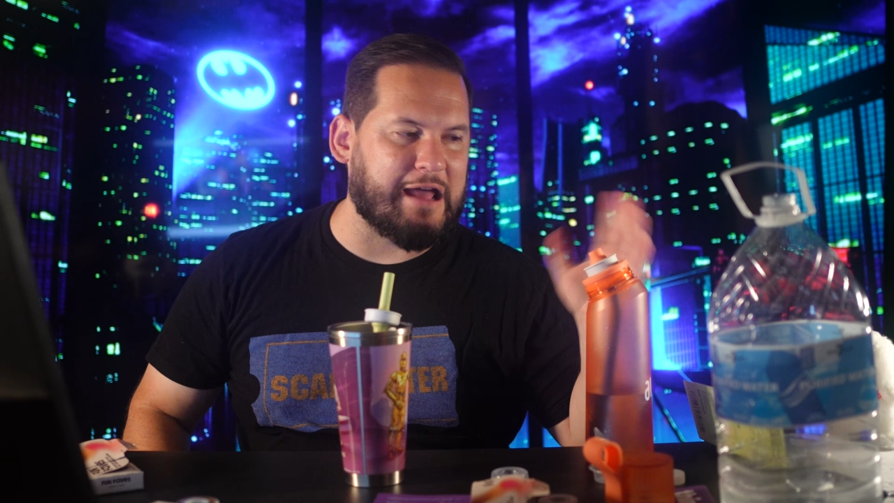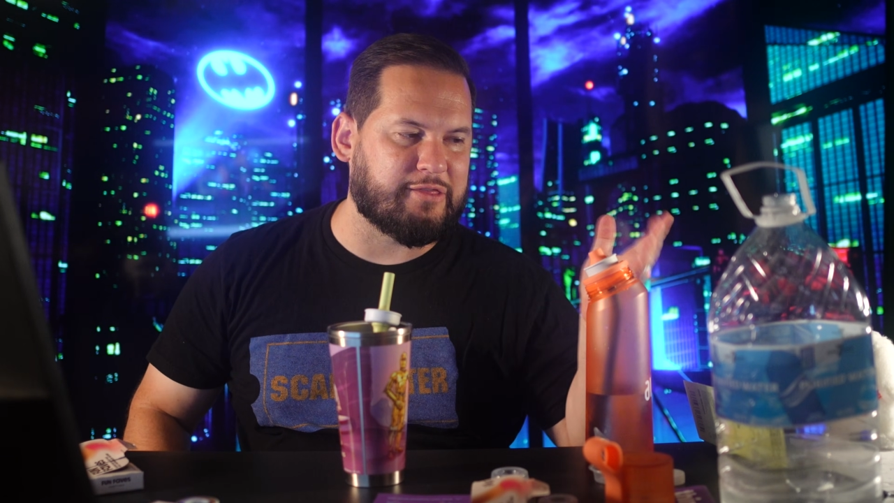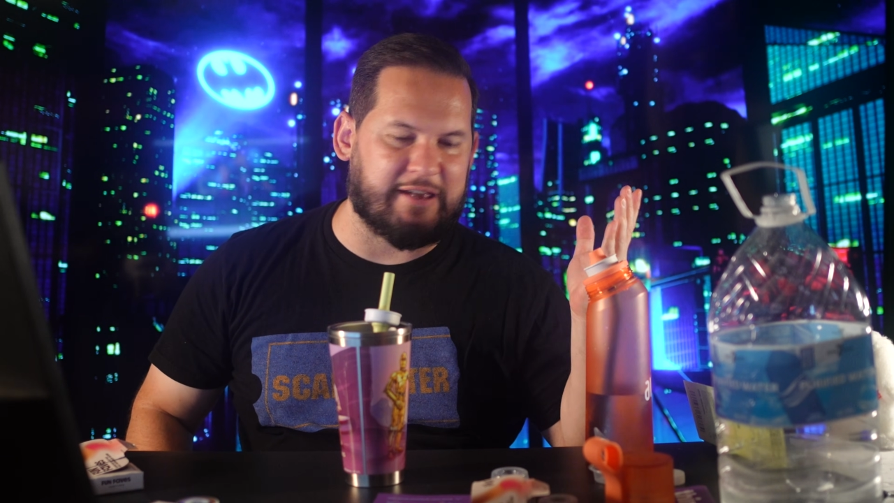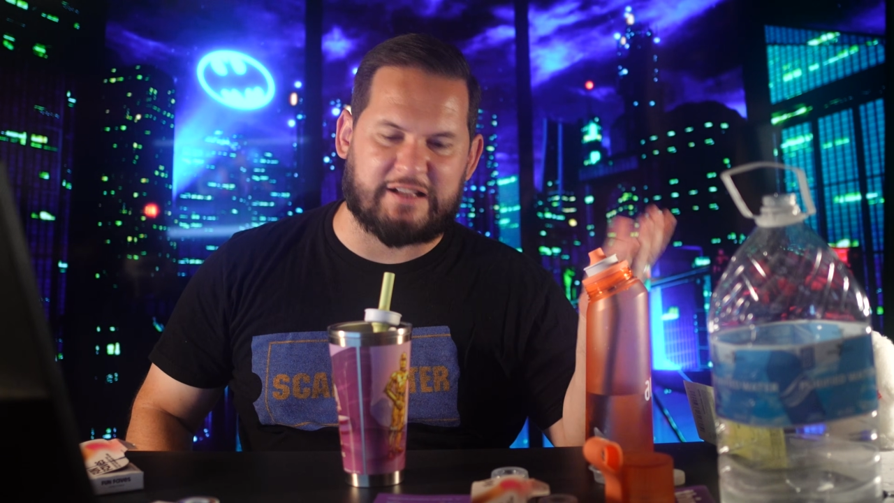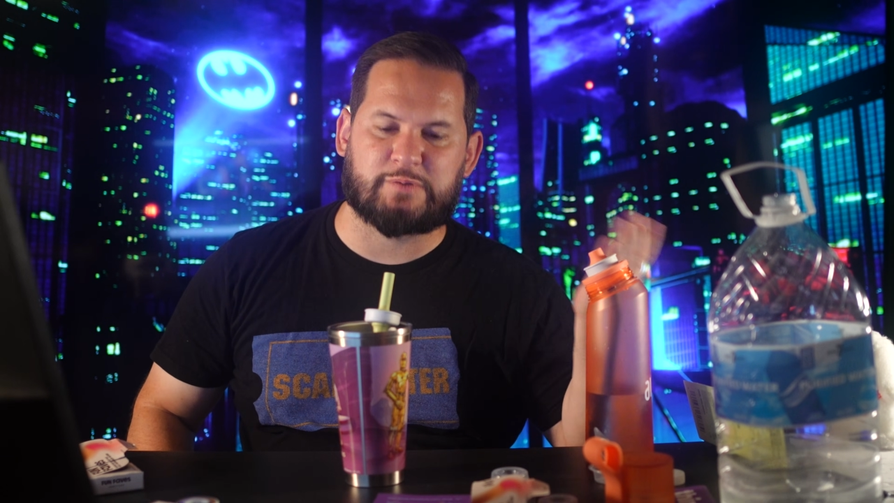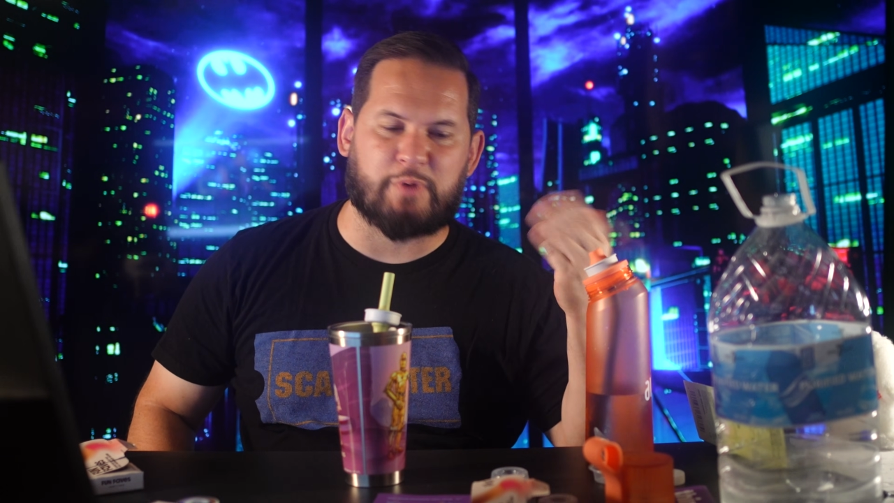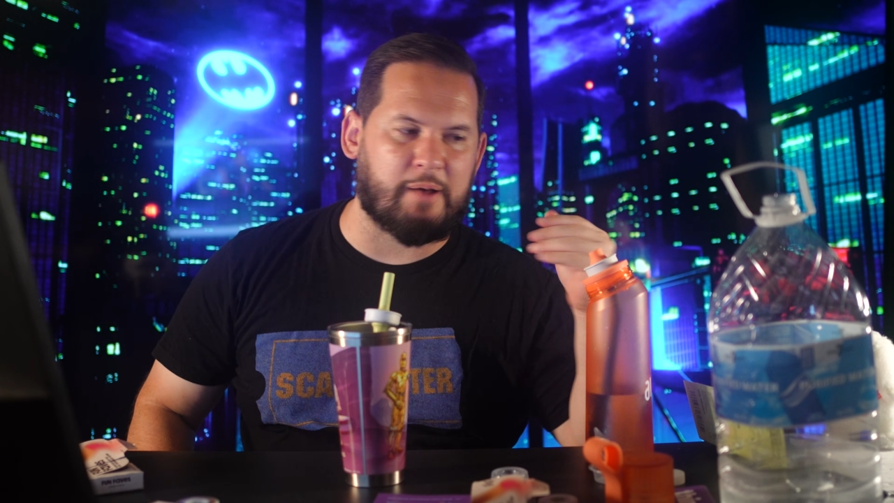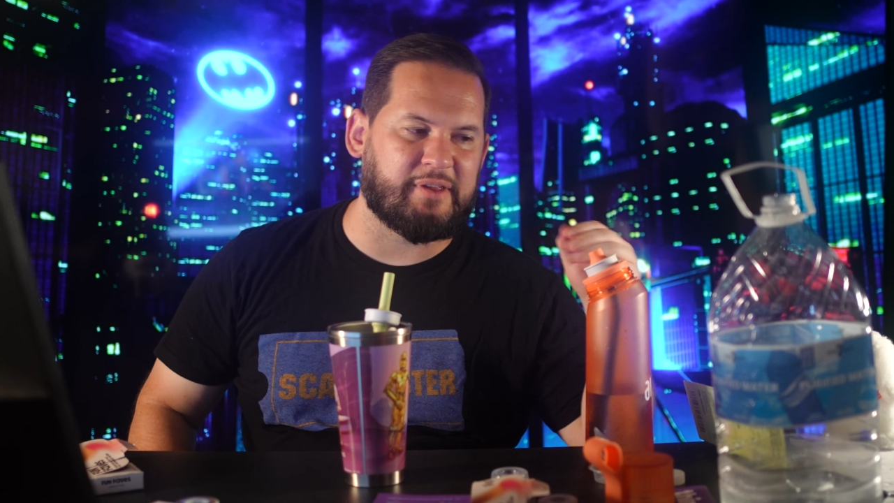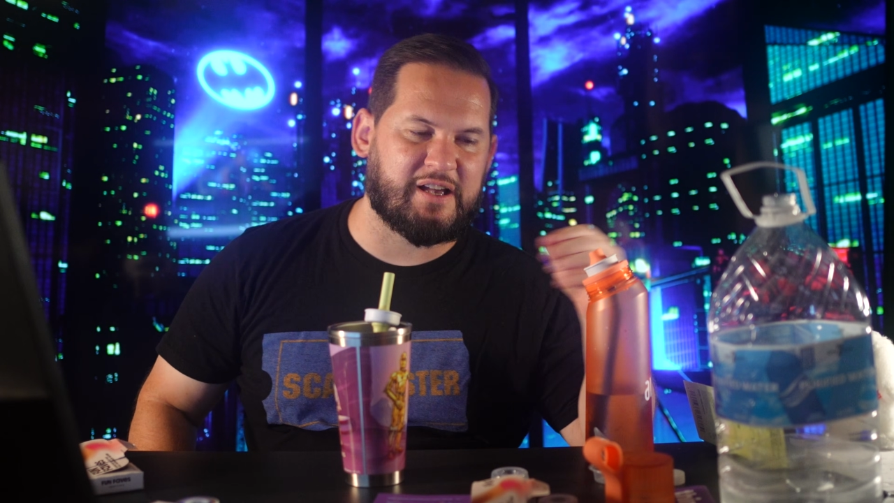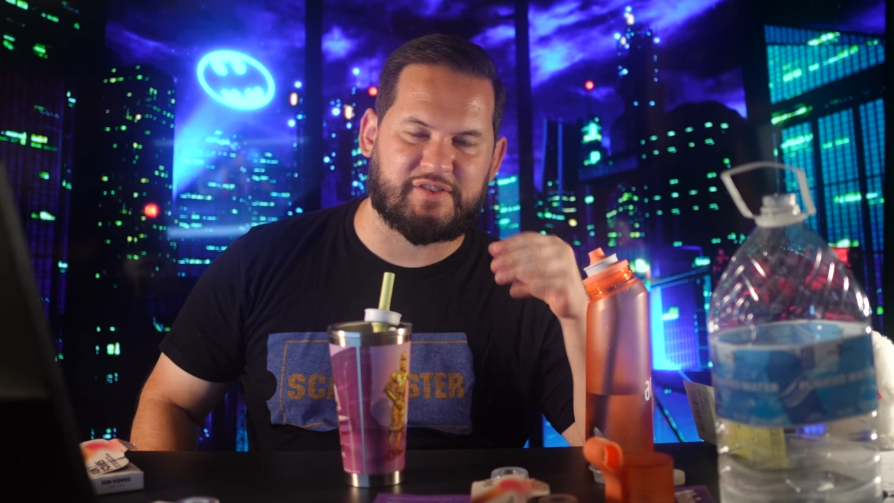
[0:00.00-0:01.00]
I think it's
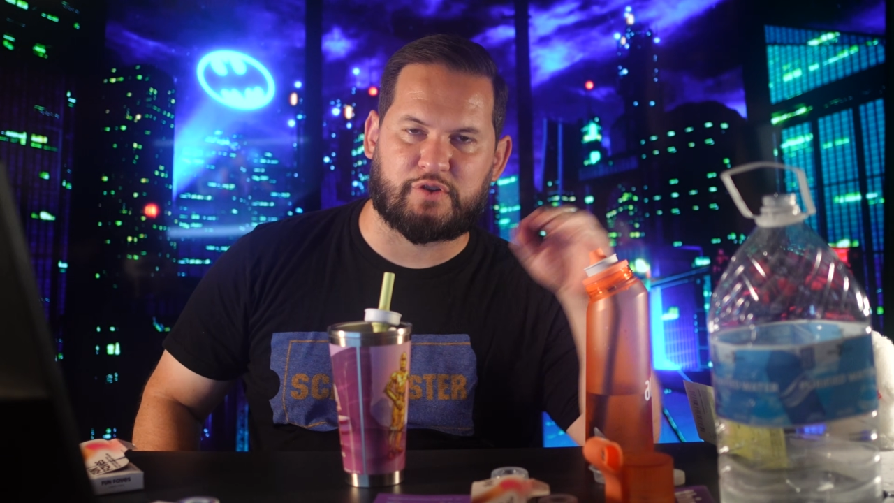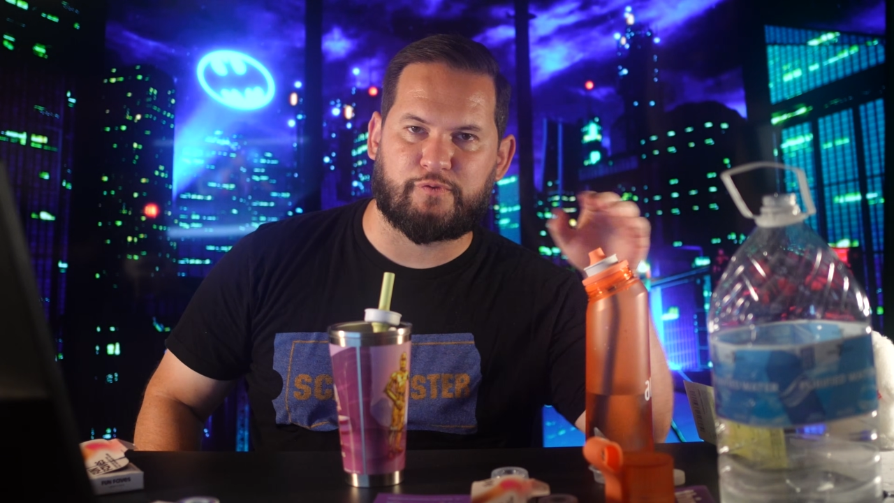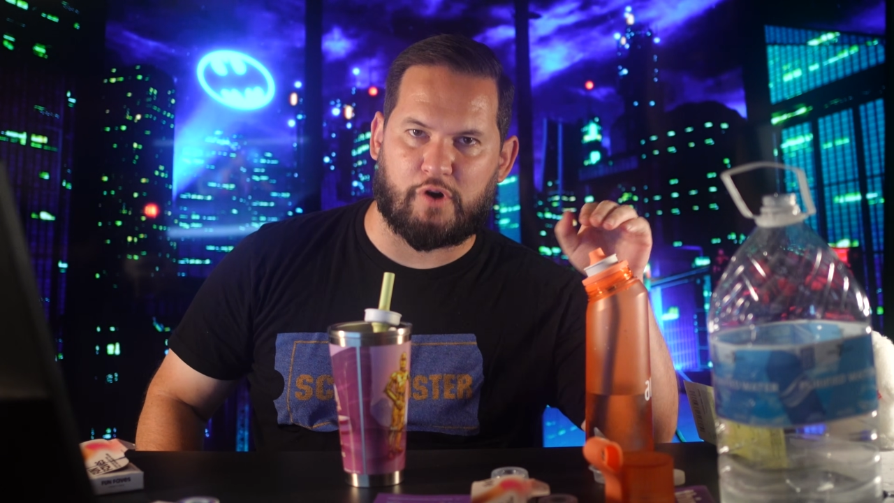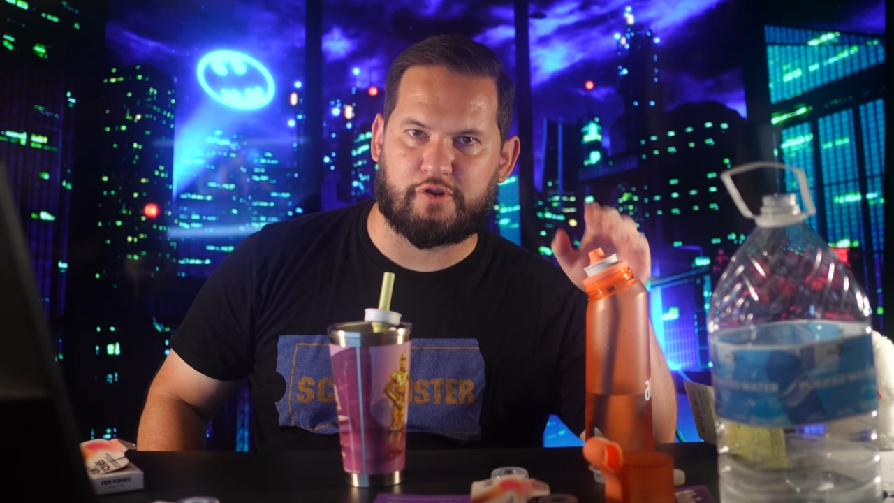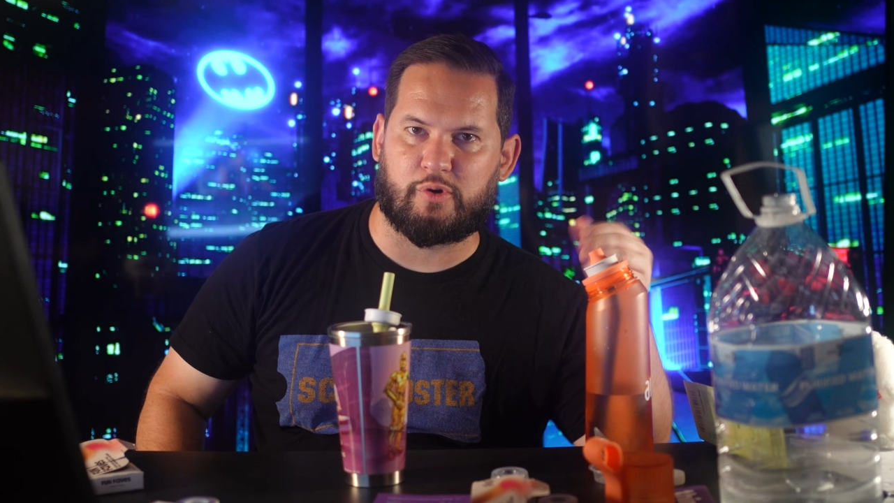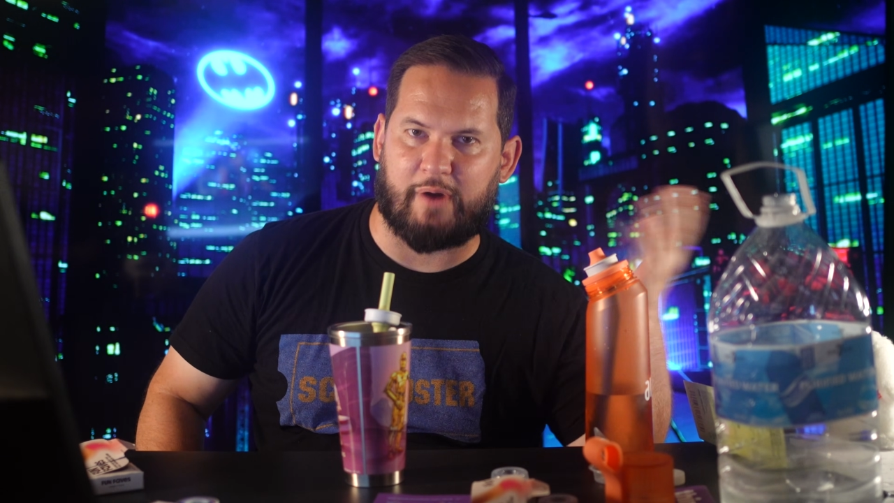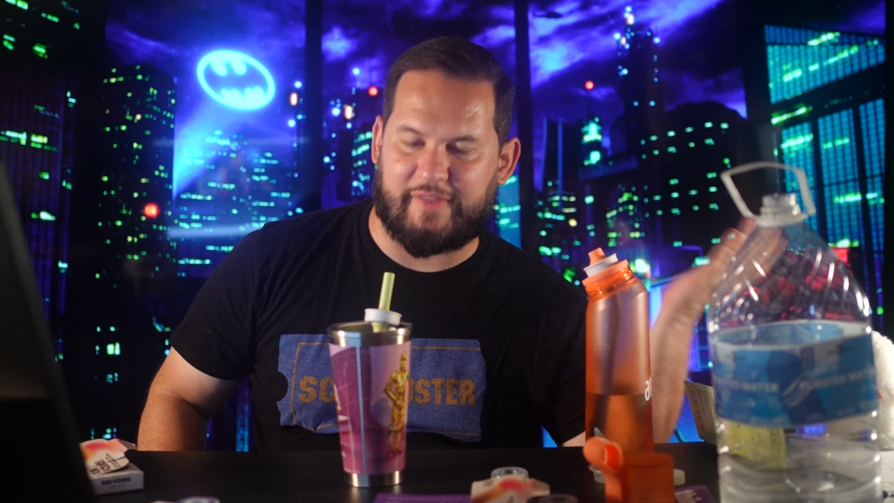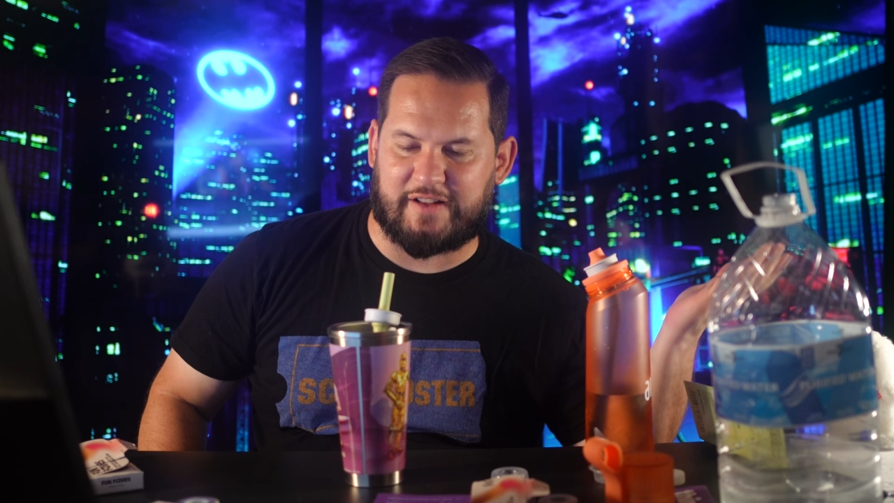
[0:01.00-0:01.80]
probably because it's farther away.